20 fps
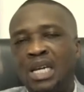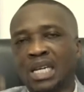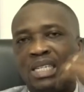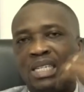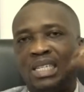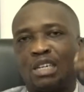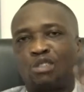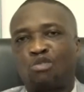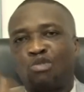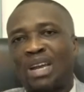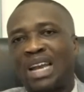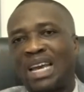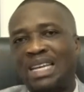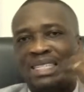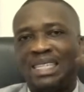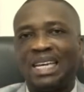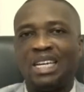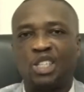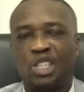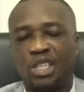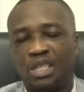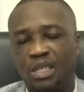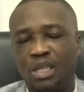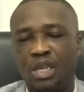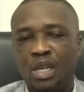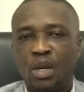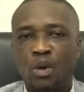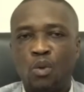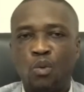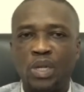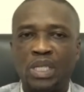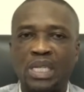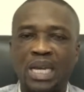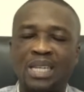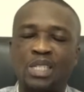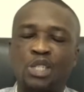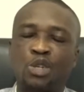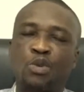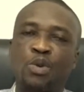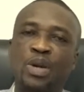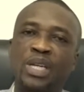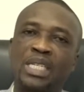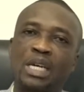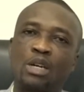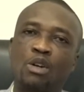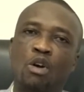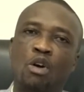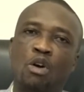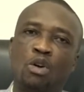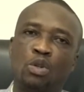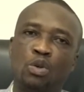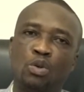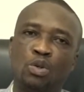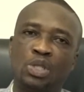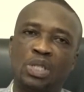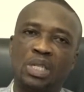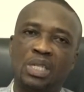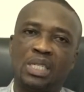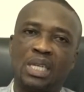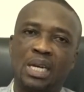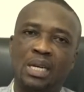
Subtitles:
industrialization, which has created all those things.